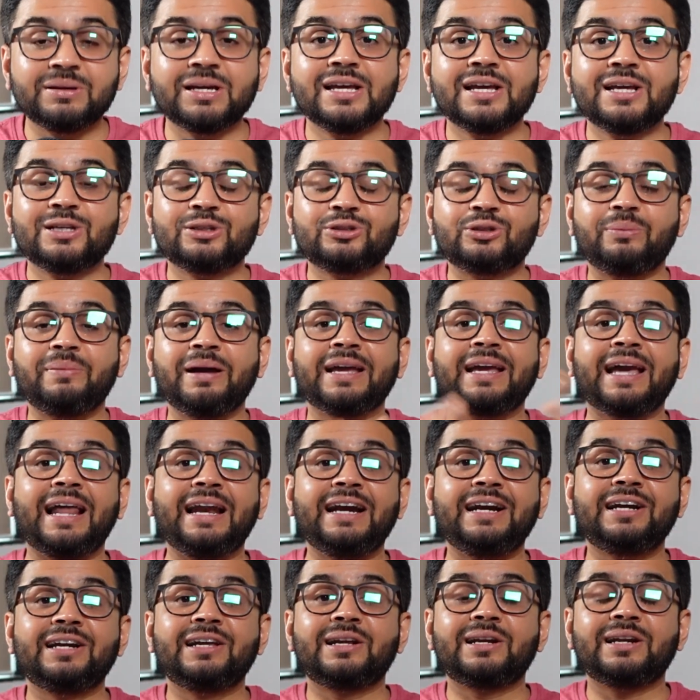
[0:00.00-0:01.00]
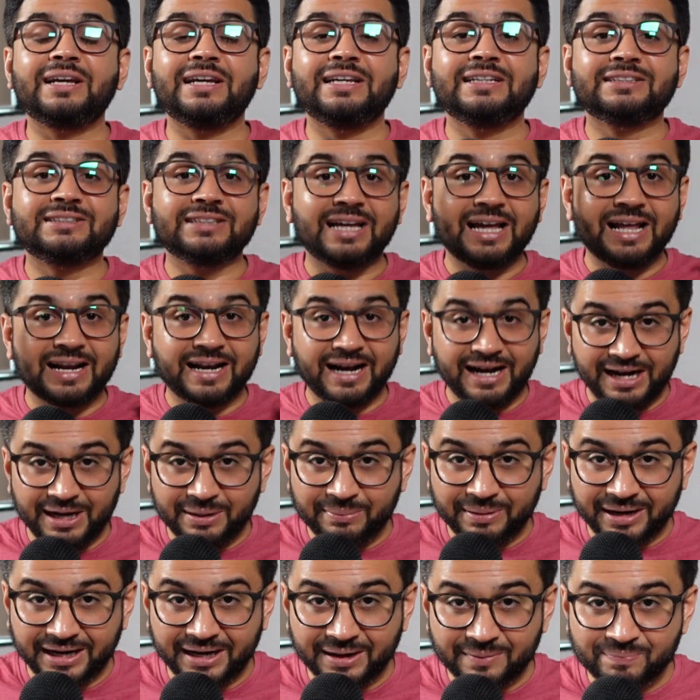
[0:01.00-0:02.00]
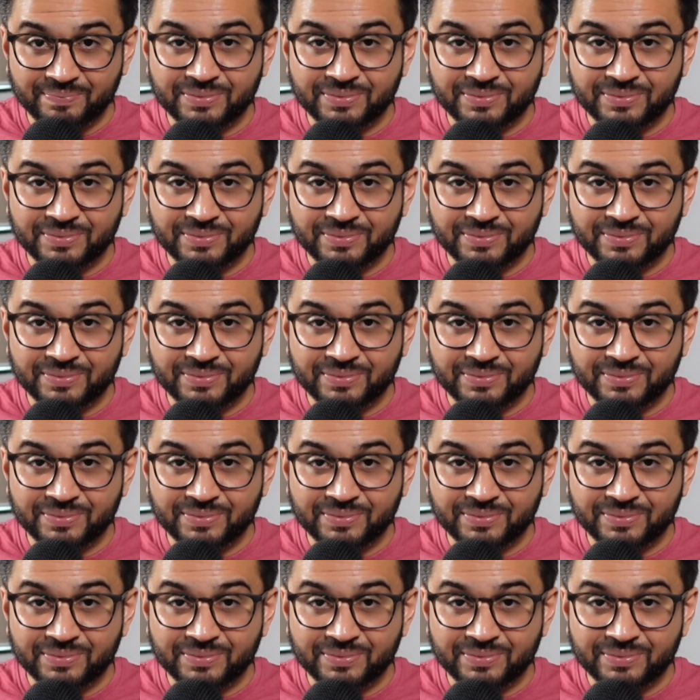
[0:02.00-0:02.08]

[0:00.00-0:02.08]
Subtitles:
So my calendar is ready-made.